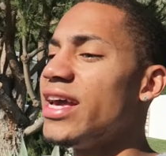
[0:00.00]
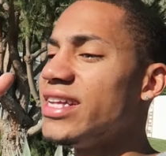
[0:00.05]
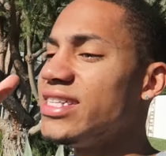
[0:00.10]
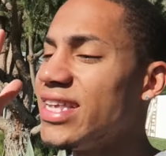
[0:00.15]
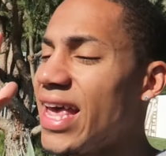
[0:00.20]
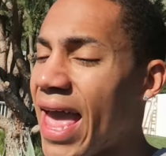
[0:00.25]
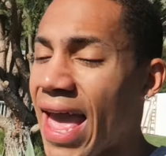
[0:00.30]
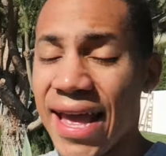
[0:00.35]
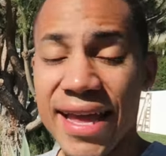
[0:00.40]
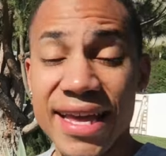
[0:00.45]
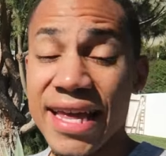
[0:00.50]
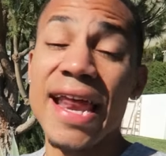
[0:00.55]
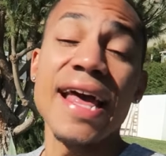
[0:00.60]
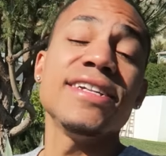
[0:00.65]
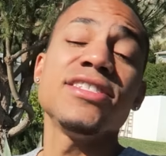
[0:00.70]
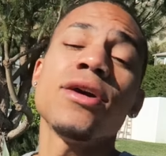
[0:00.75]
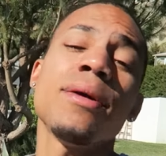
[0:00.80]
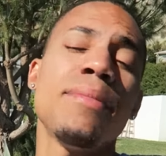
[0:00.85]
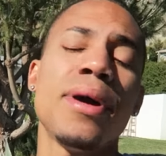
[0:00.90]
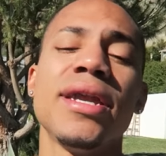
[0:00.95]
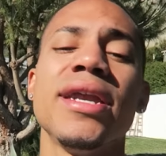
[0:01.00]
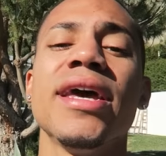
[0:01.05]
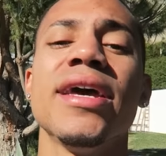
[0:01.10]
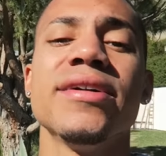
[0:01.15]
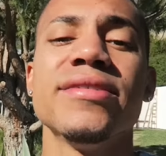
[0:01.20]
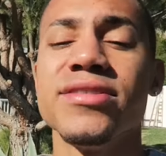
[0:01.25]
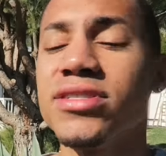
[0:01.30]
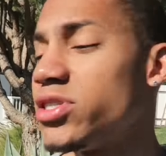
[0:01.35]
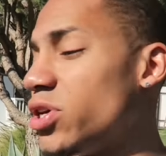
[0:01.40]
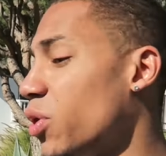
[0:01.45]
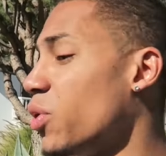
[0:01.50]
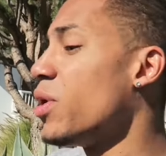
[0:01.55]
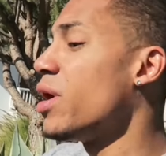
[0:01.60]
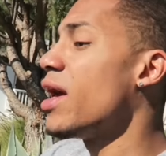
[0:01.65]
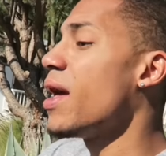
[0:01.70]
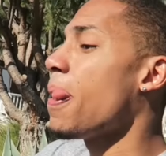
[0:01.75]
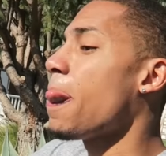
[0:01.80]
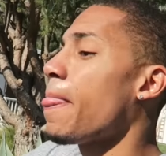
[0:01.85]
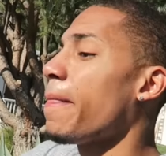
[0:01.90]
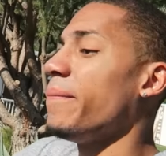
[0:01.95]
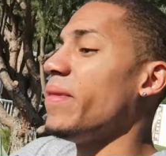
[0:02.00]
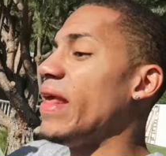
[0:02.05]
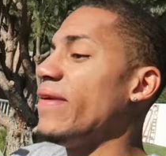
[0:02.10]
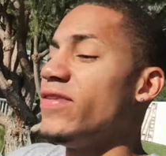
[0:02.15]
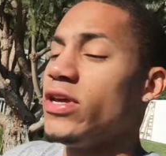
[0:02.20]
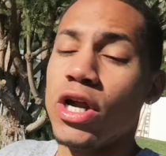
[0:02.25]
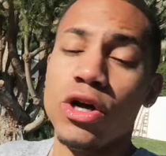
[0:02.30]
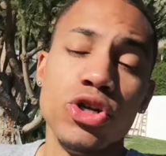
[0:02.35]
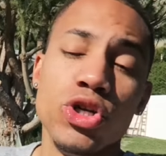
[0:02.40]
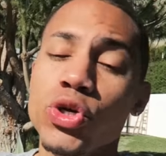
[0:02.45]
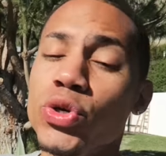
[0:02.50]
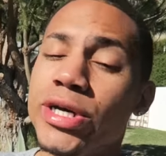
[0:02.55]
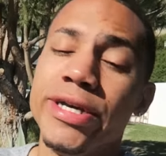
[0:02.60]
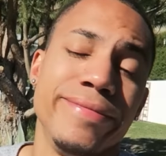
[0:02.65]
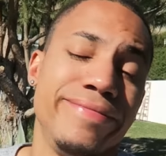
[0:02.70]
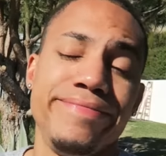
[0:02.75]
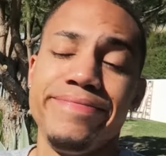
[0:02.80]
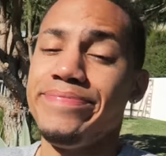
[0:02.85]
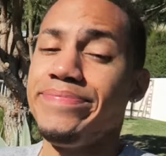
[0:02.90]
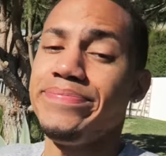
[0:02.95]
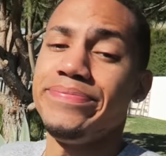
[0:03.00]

It ends on Monday. So if you don't do it,